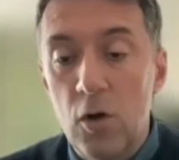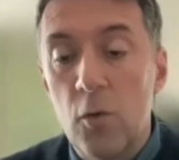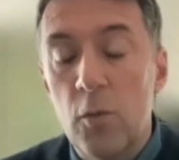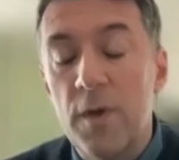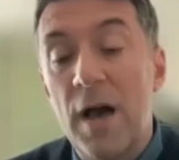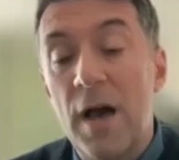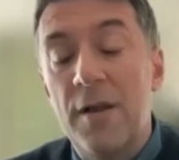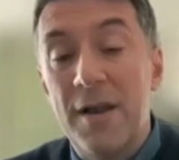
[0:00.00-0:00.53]

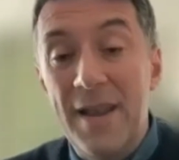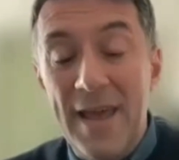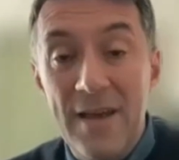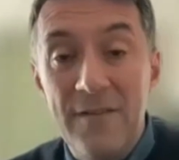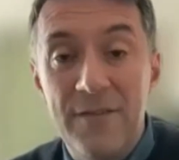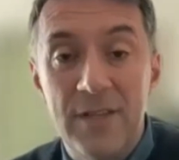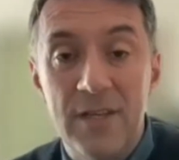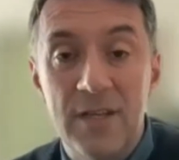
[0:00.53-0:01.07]
without an
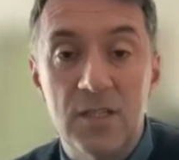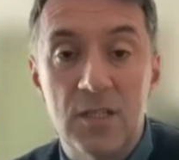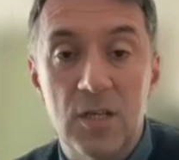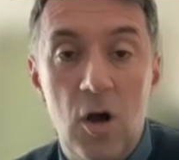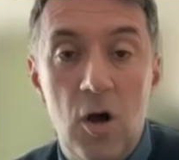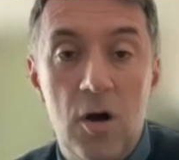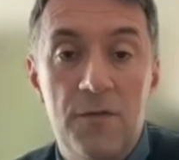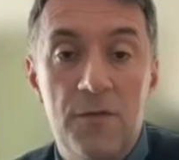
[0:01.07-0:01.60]
evidence
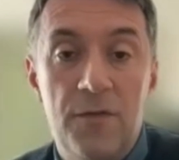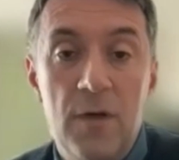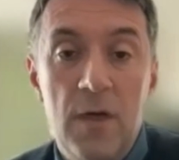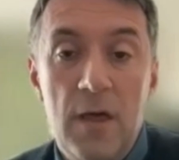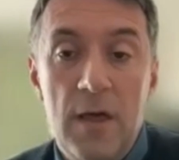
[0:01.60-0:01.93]
of